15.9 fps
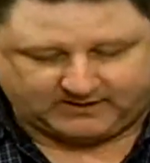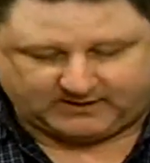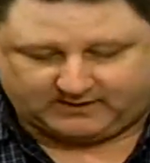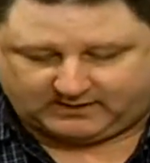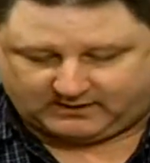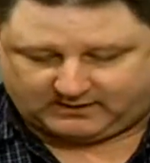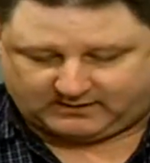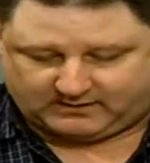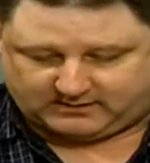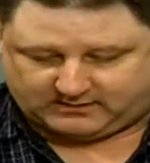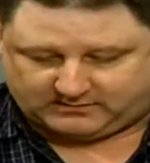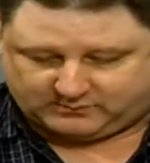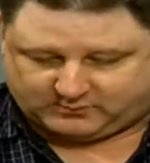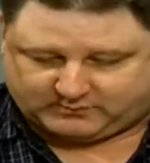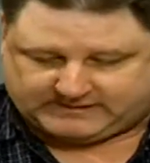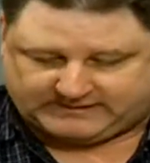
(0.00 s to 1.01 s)
Cool. Uh,
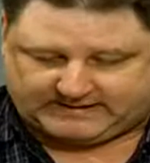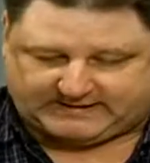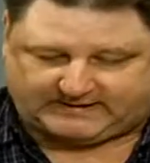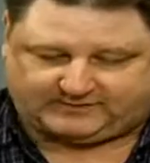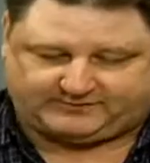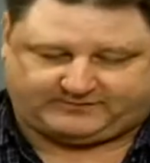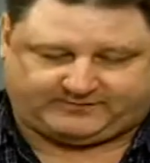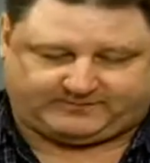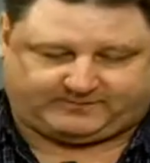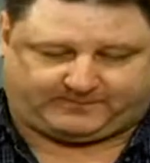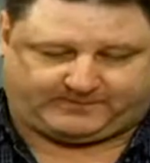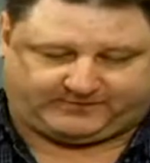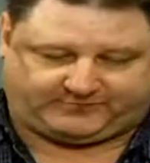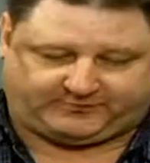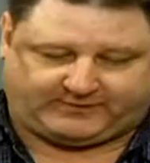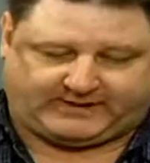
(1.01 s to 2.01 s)
we have
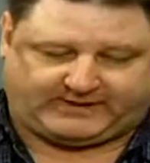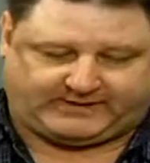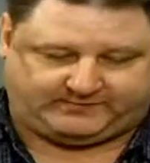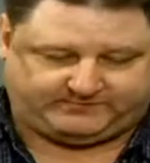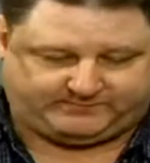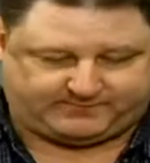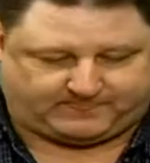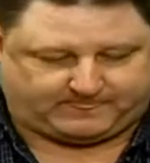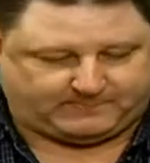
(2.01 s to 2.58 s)
the frame.